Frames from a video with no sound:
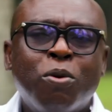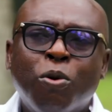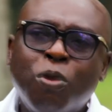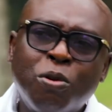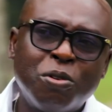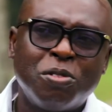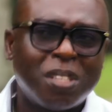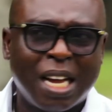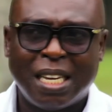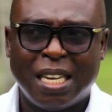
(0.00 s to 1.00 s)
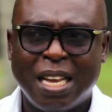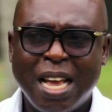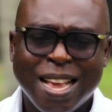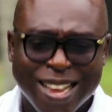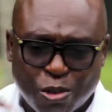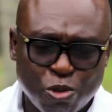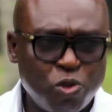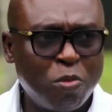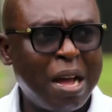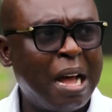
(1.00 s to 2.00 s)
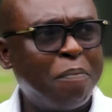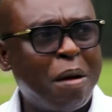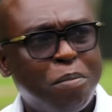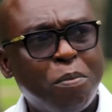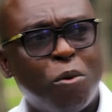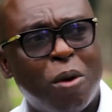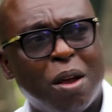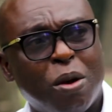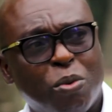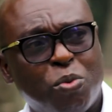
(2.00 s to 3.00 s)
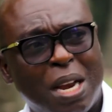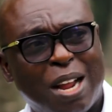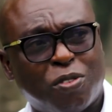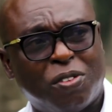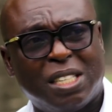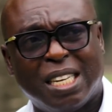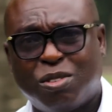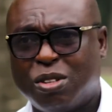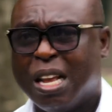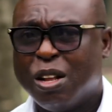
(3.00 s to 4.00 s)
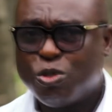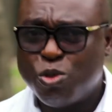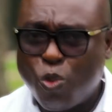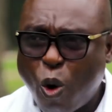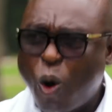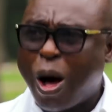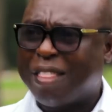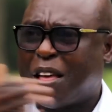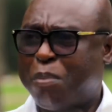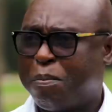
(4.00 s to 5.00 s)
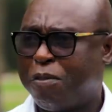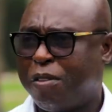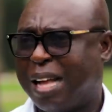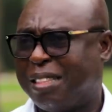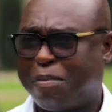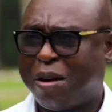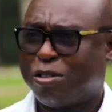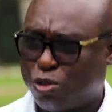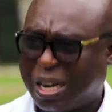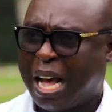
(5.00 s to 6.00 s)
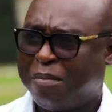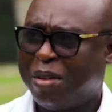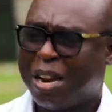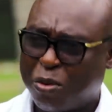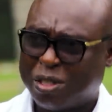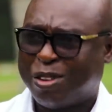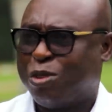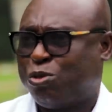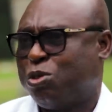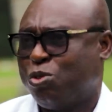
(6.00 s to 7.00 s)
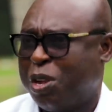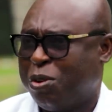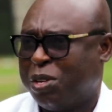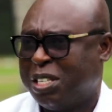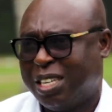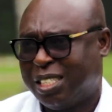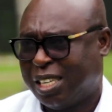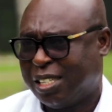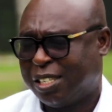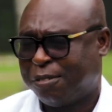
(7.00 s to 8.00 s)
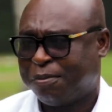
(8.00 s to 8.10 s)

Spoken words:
hon kon kon sane ye tondwoma ma people were going out of the church to call other people at the barracks to come and witness what was going on in the church.